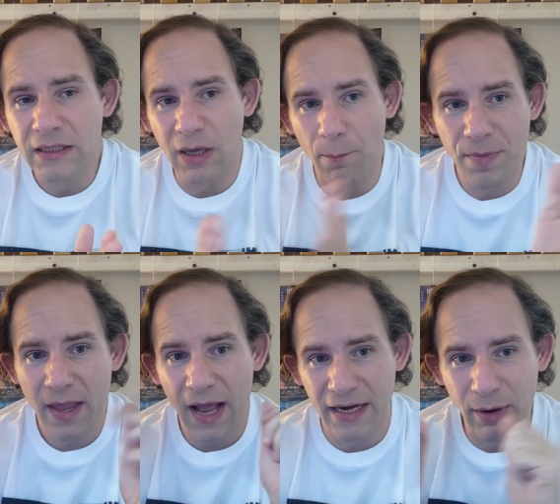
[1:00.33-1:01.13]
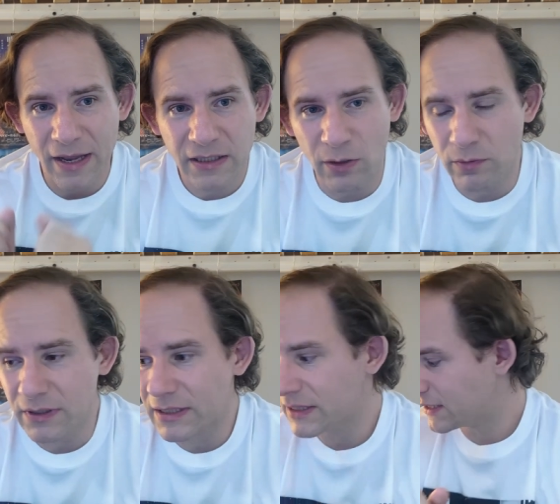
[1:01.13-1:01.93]
So, anyway, so
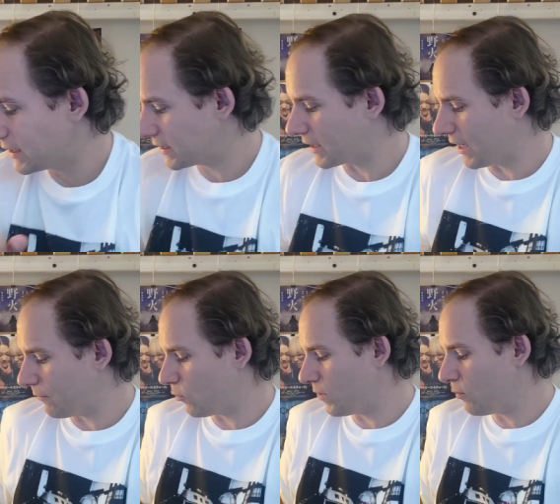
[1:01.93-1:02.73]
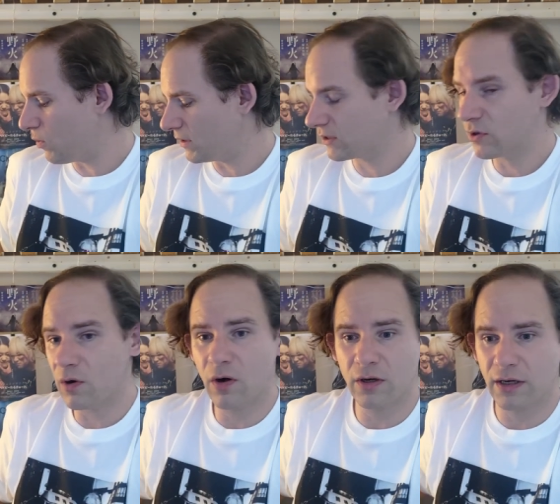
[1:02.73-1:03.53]
this time we will
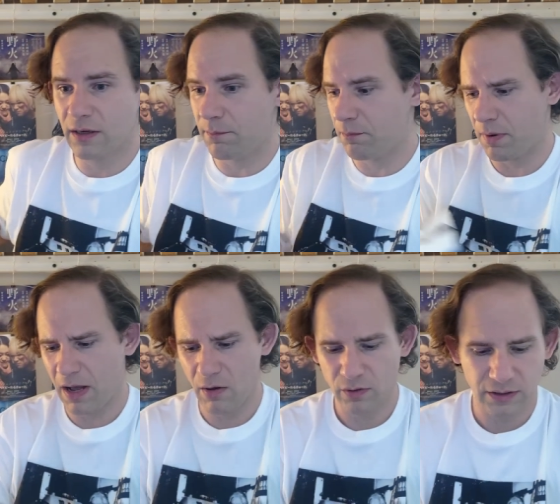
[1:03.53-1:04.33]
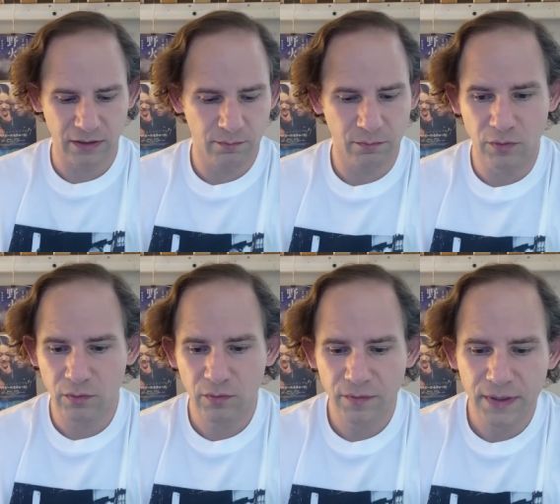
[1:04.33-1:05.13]
talk about a
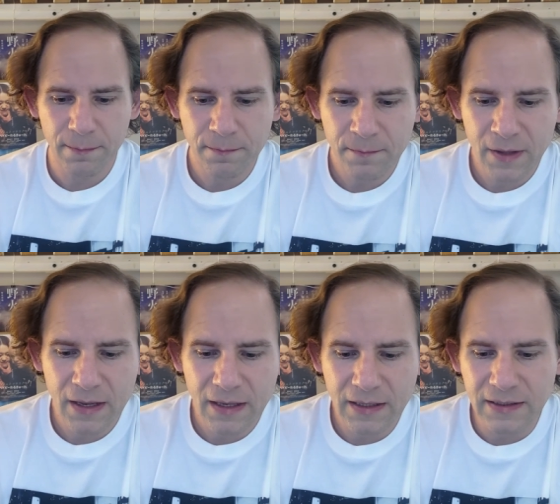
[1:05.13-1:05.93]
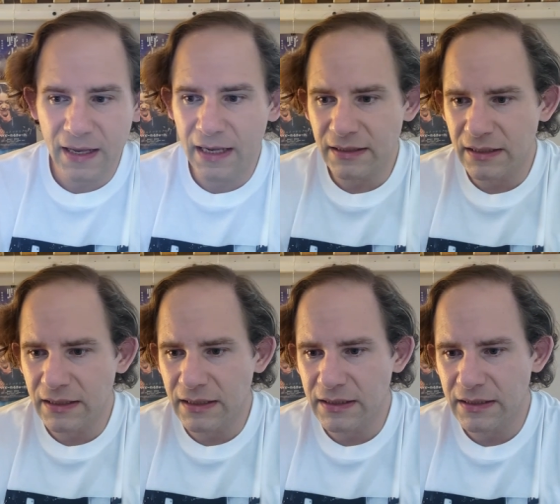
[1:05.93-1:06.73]
movie that
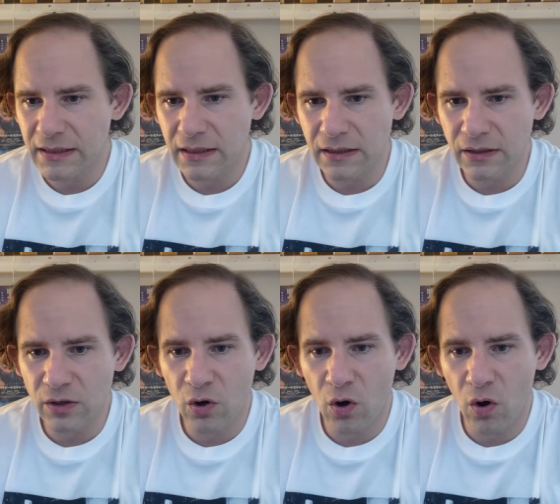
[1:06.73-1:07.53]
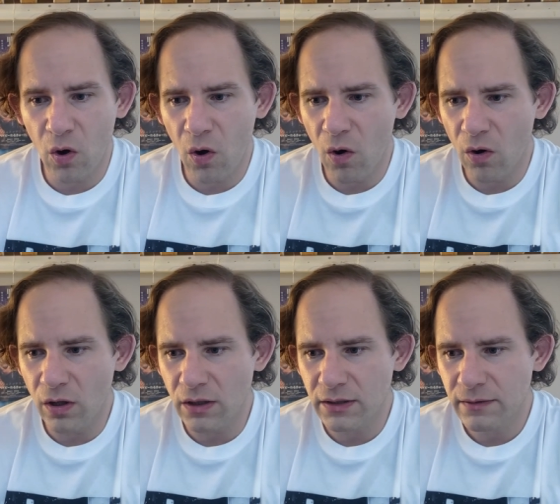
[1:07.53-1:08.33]
is uh,
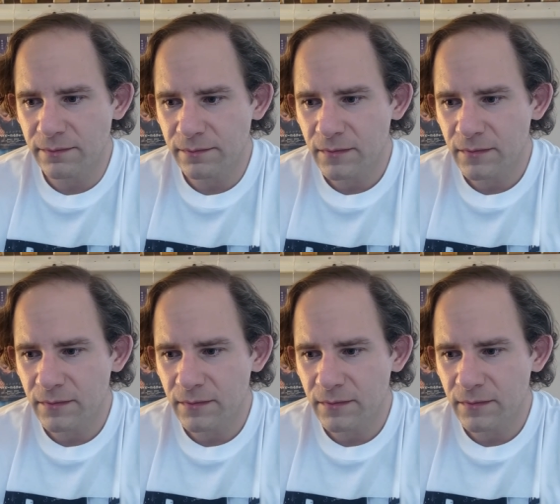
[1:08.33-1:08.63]
called